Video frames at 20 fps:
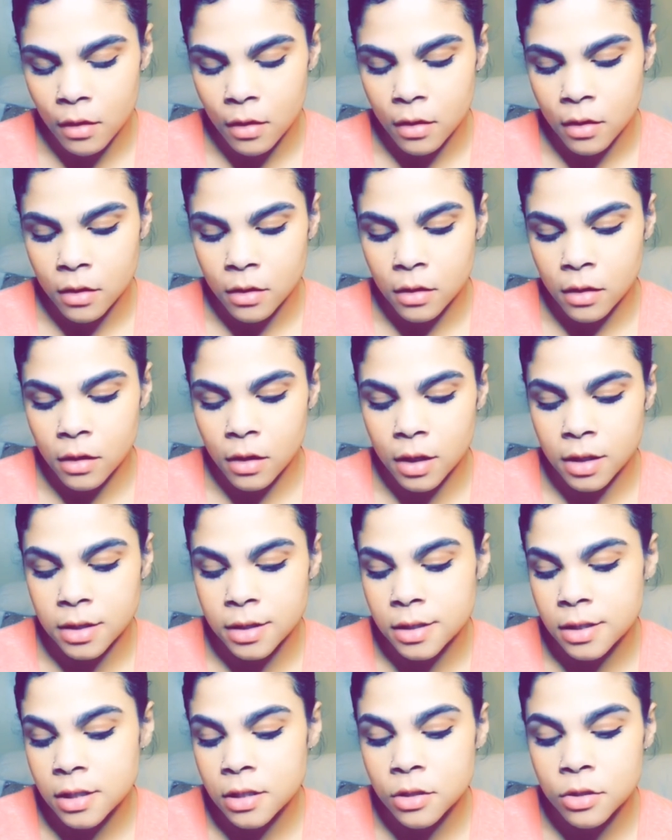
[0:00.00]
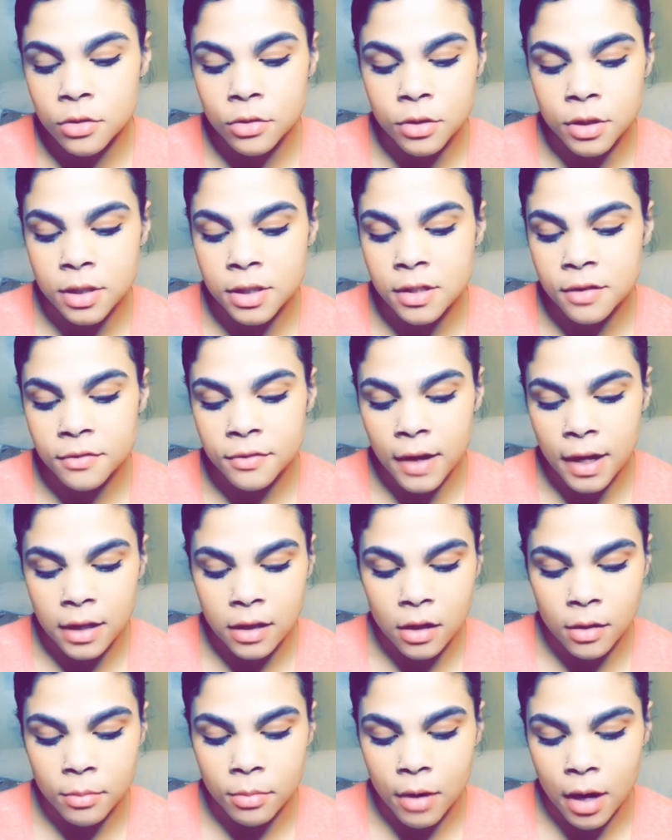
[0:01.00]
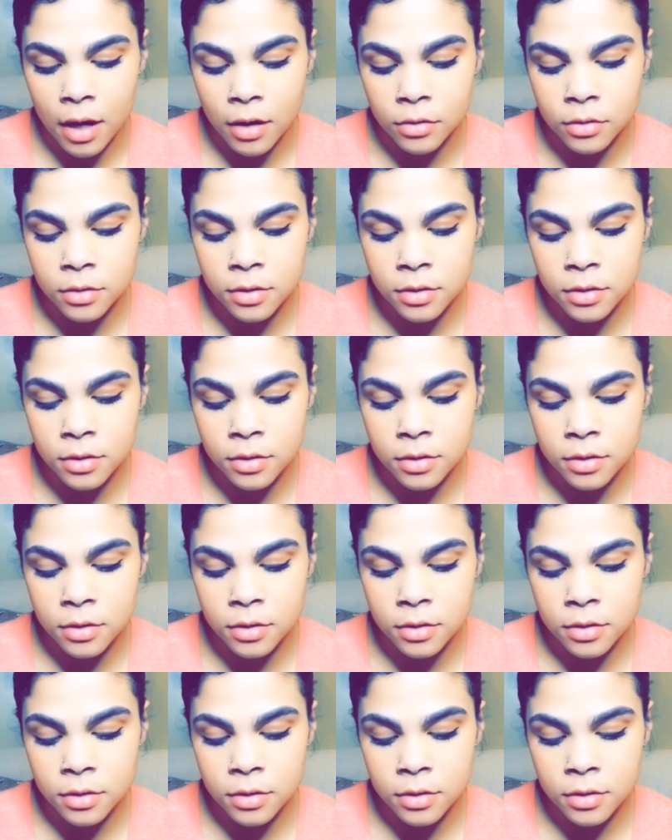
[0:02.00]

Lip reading: conceal or define their brows,